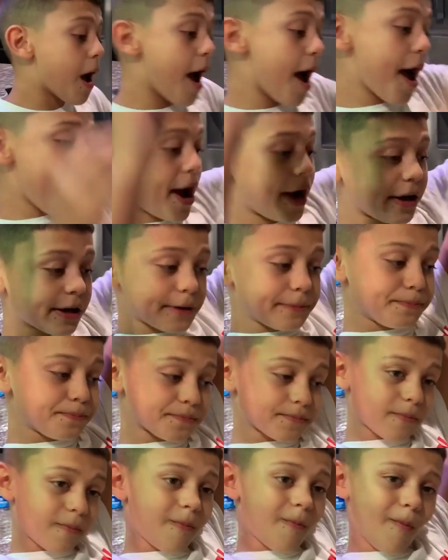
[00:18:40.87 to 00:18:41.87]
And,
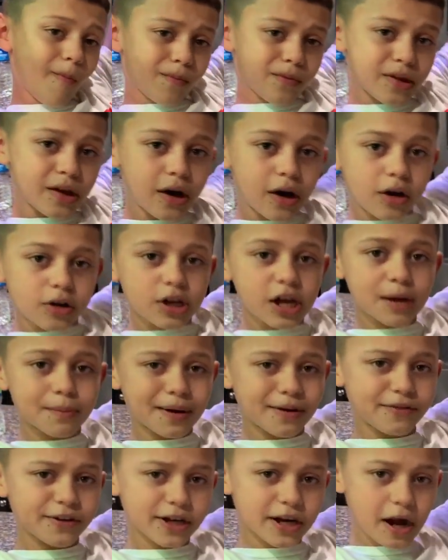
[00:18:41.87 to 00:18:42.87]
kicking
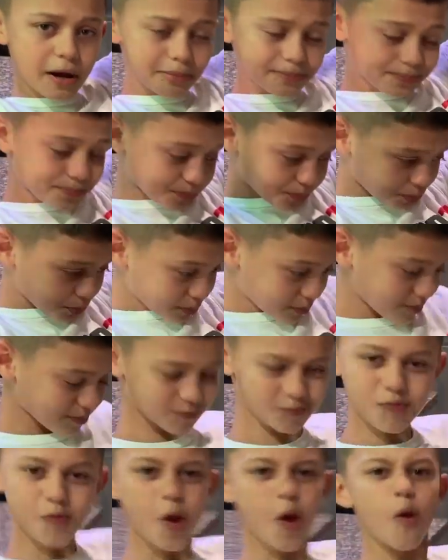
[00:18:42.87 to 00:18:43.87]
my feet up,
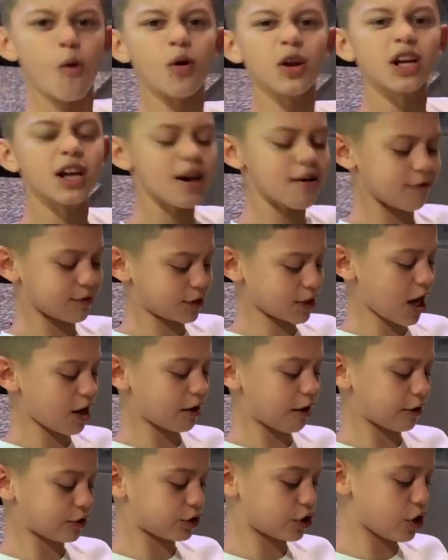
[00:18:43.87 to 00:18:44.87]
I want to give a
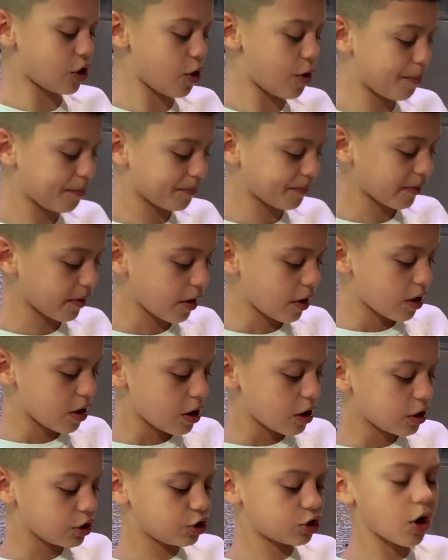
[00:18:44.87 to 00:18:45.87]
shout out to
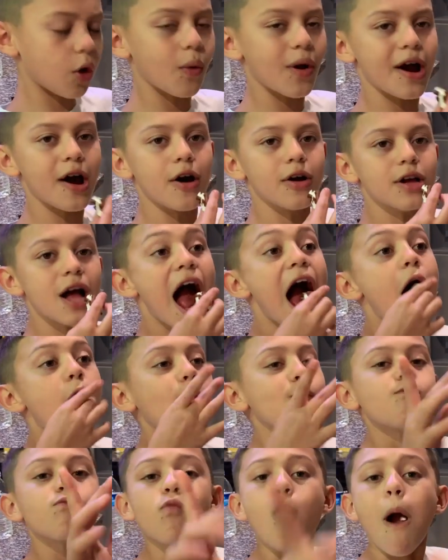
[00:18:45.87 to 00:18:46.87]
Joel
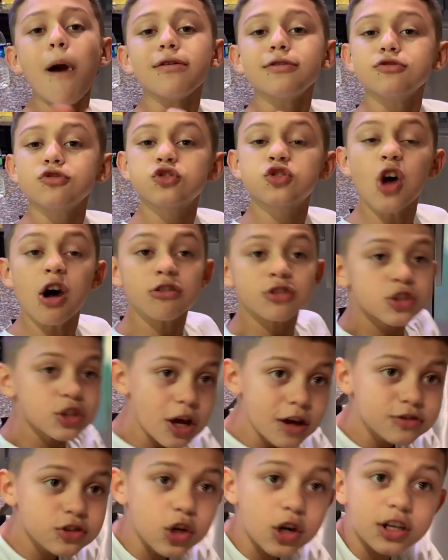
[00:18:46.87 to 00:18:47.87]

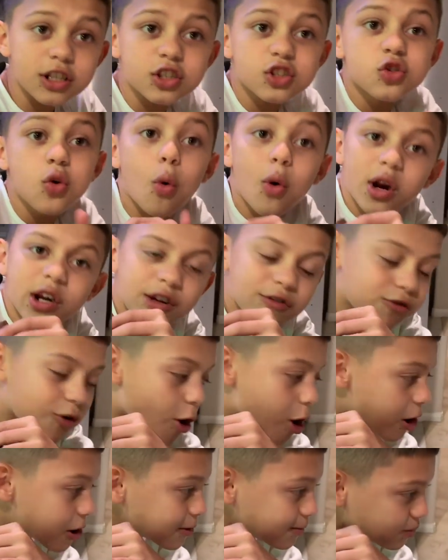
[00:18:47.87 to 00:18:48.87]
Sosa, turning
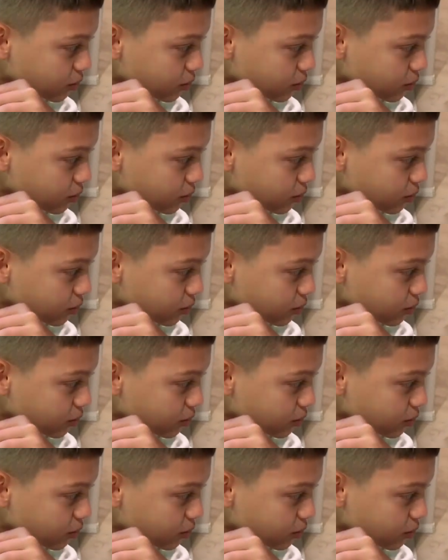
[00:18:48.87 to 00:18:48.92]
24.